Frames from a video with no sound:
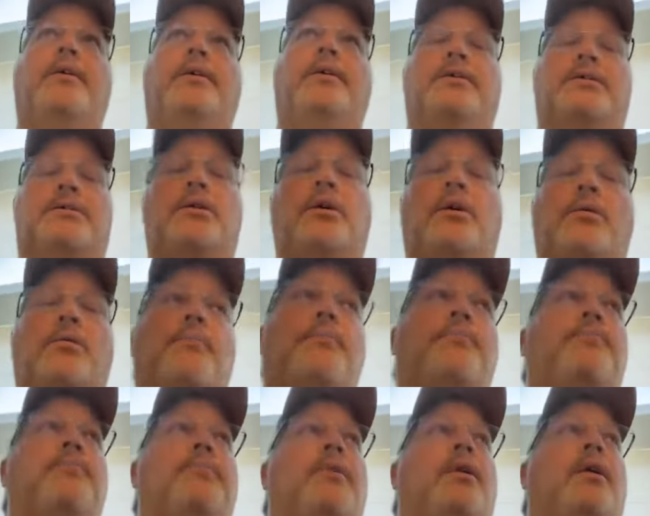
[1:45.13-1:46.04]
So,
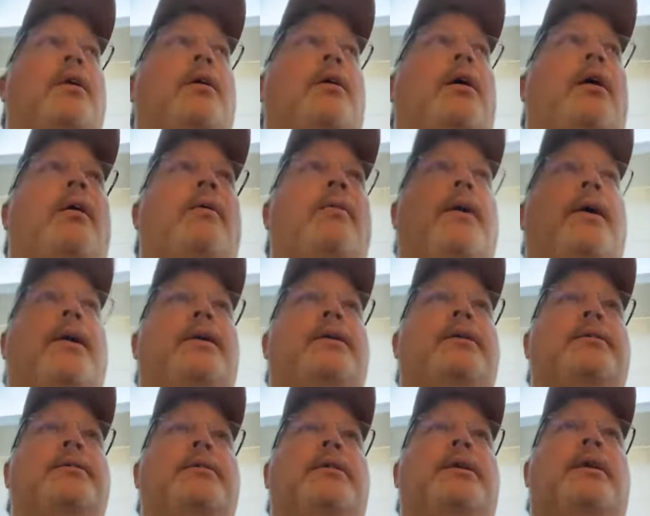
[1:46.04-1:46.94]
all that
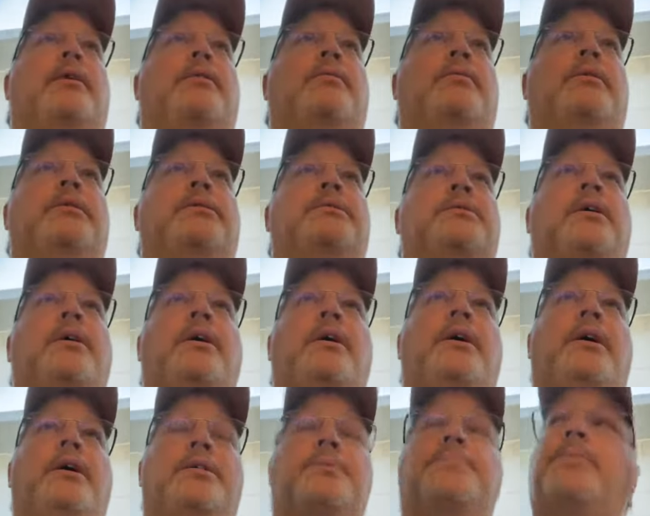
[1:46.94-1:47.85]
you know is
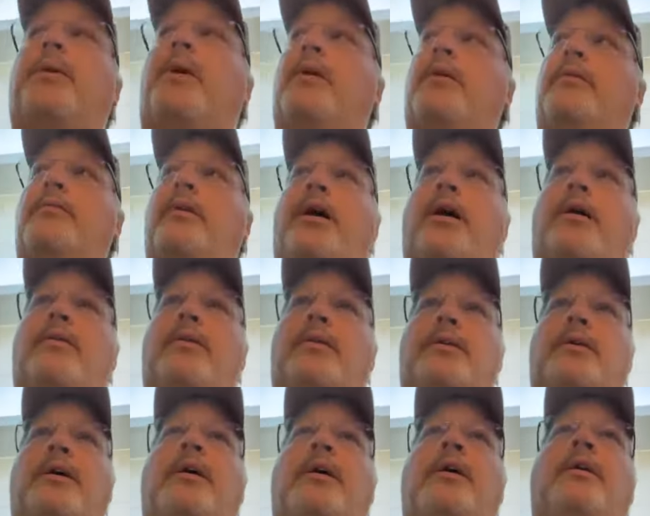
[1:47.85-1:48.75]
is part of how
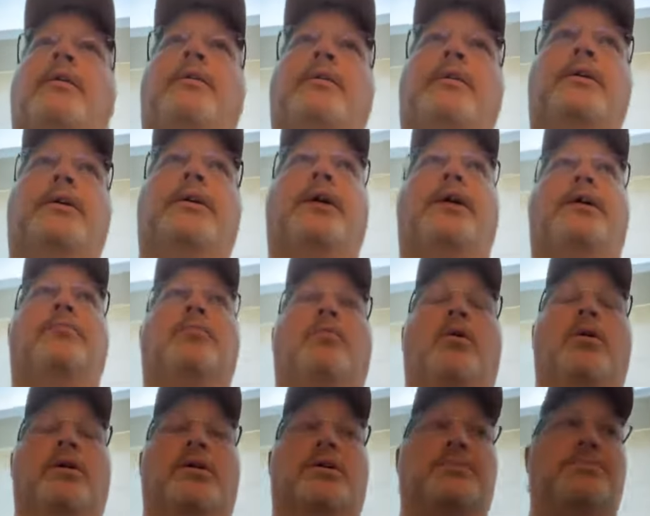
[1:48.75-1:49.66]
the, the game
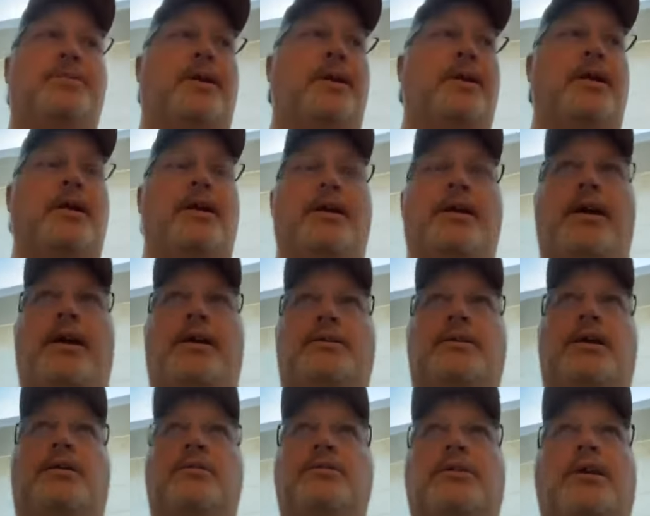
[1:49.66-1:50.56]
works, but it, it's
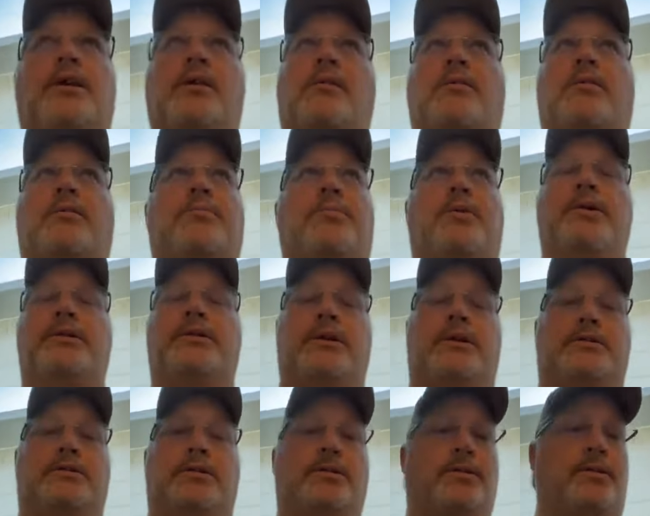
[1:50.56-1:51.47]
all done under the
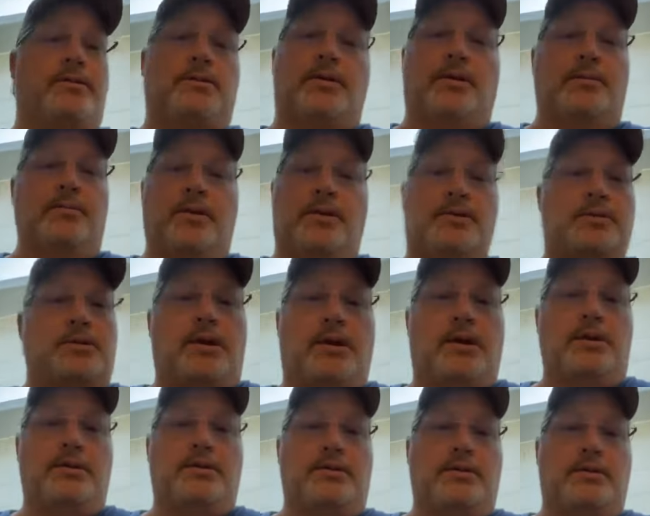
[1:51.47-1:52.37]
pretext that there's an
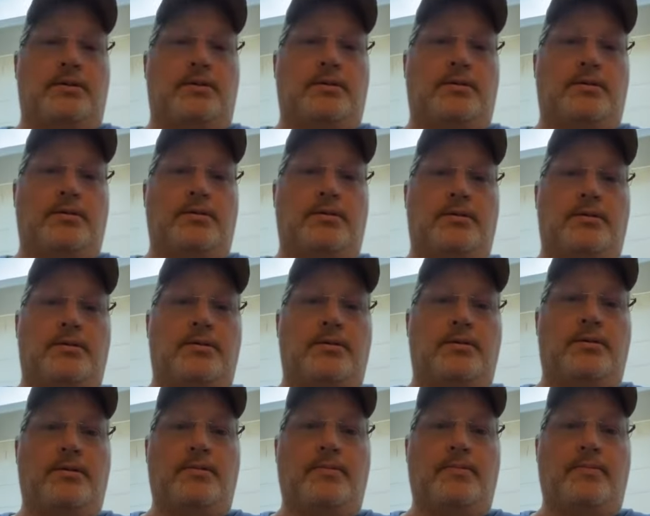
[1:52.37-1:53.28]
investigation
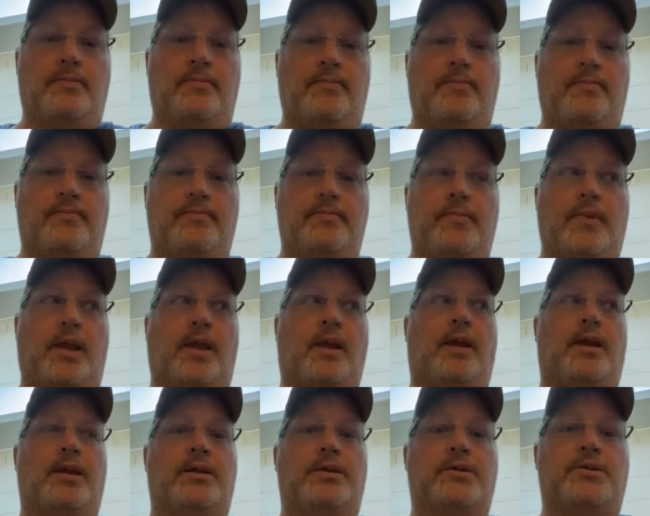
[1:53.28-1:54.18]

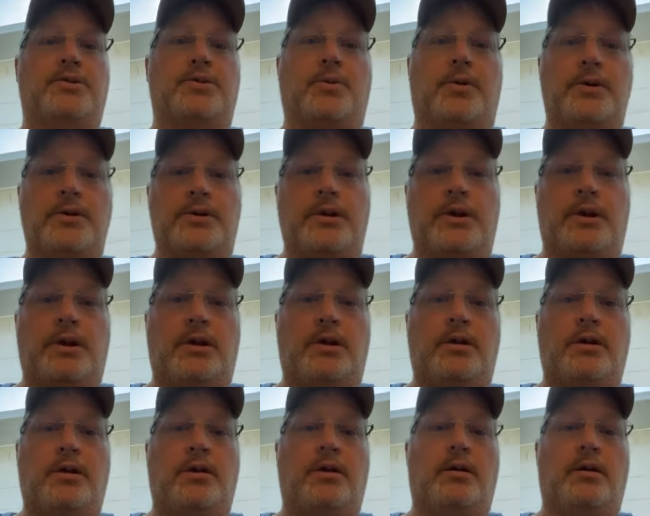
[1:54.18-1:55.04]
a 20.